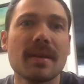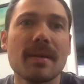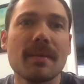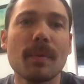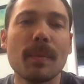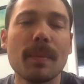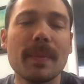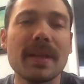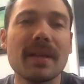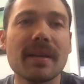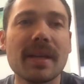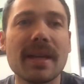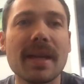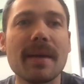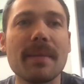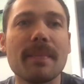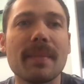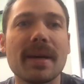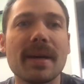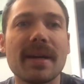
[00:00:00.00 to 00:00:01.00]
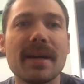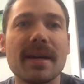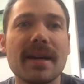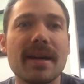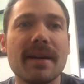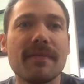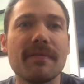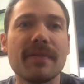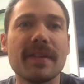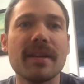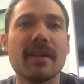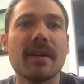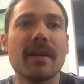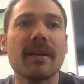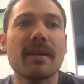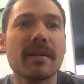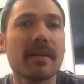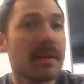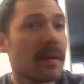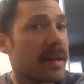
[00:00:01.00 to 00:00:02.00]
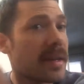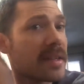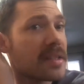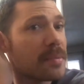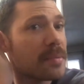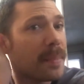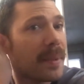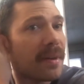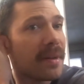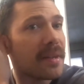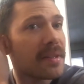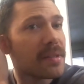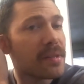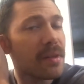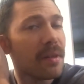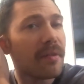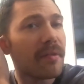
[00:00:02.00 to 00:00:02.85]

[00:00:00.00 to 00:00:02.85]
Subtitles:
We'll be looking at my VR experience